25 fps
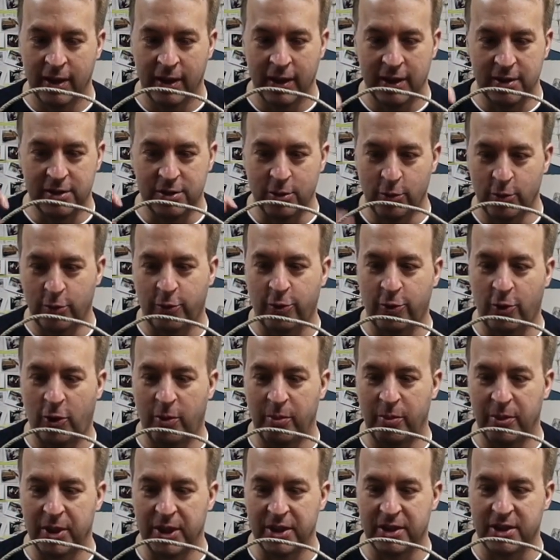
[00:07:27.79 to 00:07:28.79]
it's all
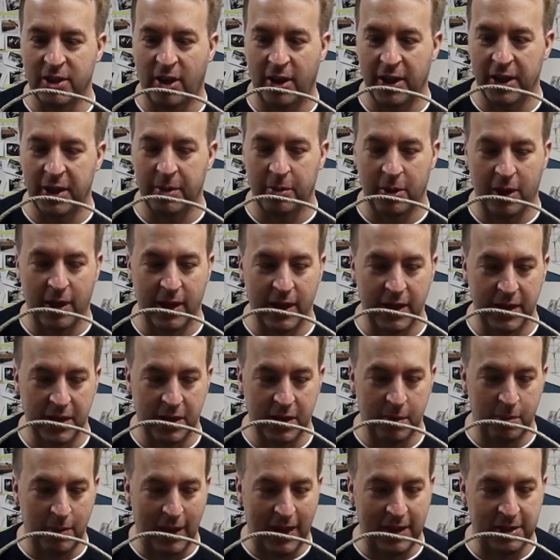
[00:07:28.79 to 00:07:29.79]
from the Dynamite and
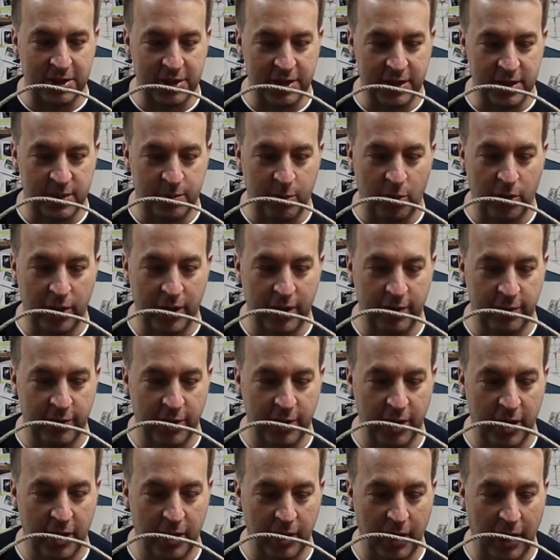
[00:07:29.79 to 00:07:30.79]
the match's point of
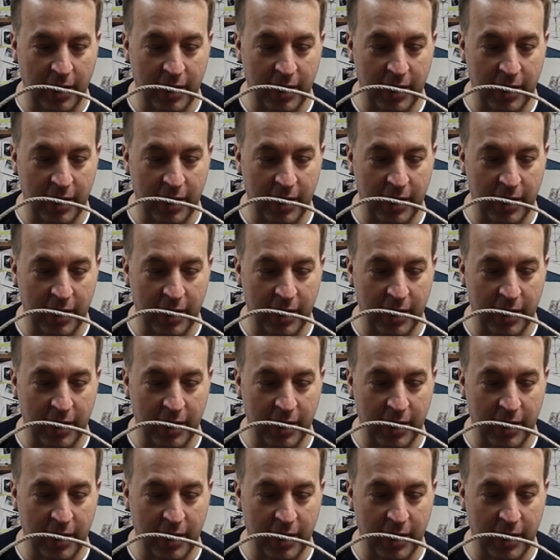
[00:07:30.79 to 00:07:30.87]
view,